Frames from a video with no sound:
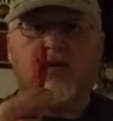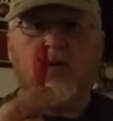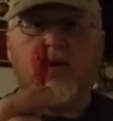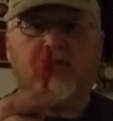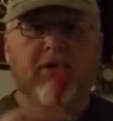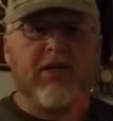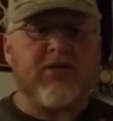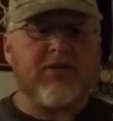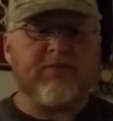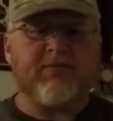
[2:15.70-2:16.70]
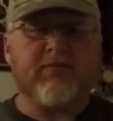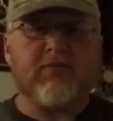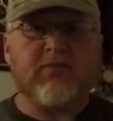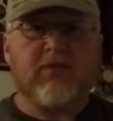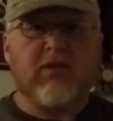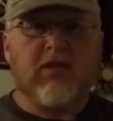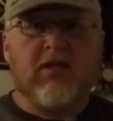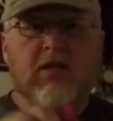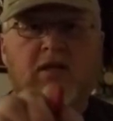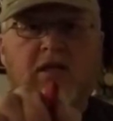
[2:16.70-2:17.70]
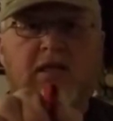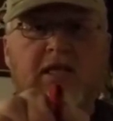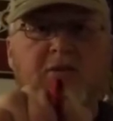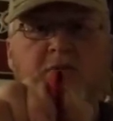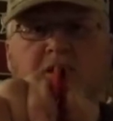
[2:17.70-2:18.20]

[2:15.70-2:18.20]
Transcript: quick release. This one